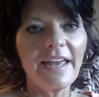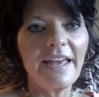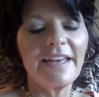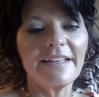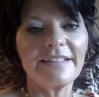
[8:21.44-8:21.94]

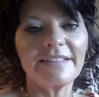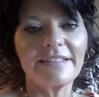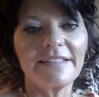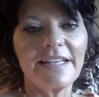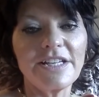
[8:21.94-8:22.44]
And
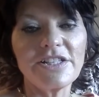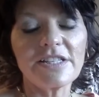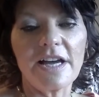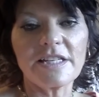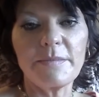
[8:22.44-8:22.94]
it
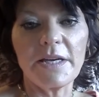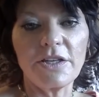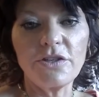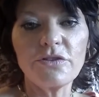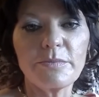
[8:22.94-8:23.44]
just got to be a
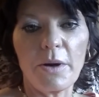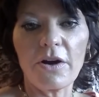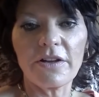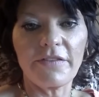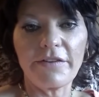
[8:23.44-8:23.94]
huge
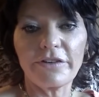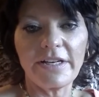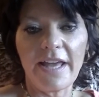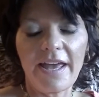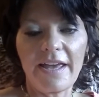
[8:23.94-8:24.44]
part of every
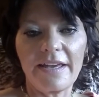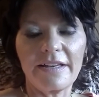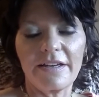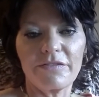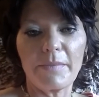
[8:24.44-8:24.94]

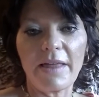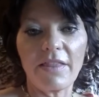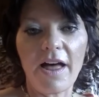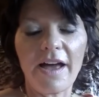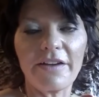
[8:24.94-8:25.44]
day of my
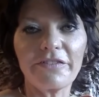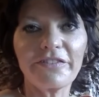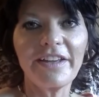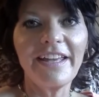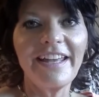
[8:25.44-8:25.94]

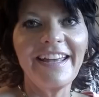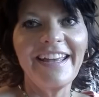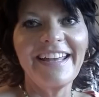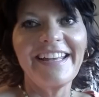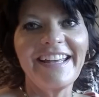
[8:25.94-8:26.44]
life.
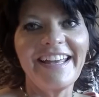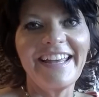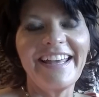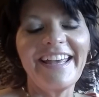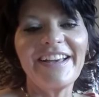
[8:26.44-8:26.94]

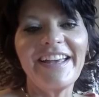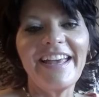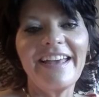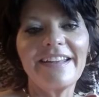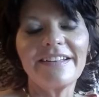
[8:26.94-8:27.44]

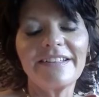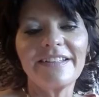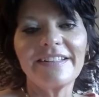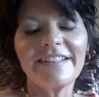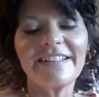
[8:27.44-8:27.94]

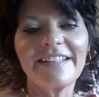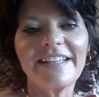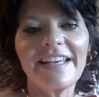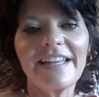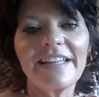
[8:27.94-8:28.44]
And
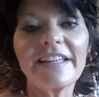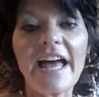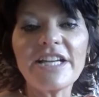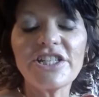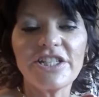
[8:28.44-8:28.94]

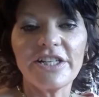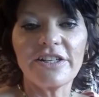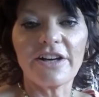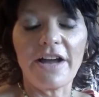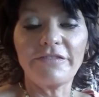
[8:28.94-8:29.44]
last
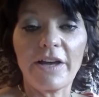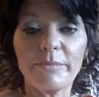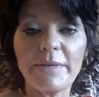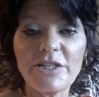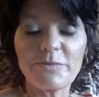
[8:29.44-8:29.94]
year I
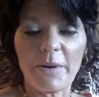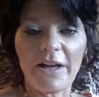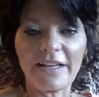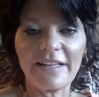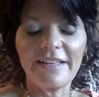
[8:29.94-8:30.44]
found
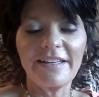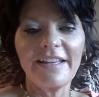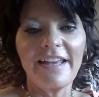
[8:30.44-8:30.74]
Beachbody,